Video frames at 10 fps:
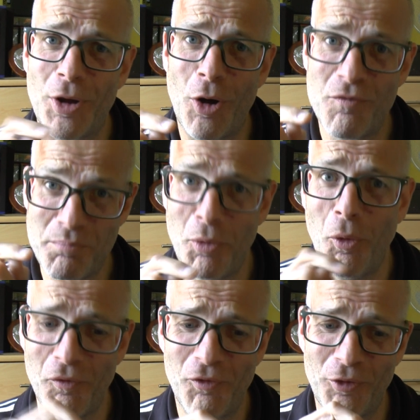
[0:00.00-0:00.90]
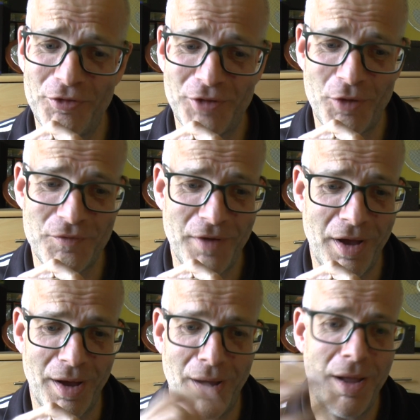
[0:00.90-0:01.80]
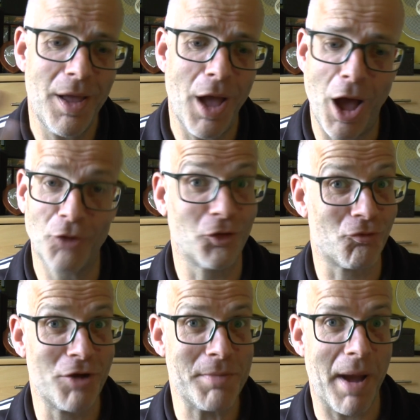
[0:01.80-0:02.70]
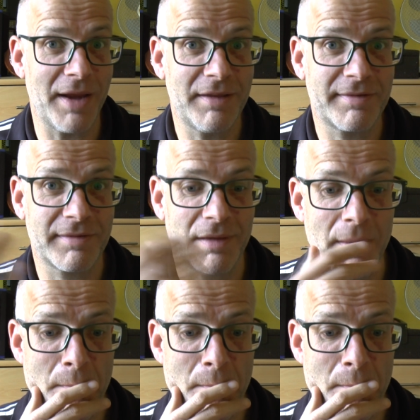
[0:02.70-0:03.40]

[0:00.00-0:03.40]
that I've bought for it so far are just remakes,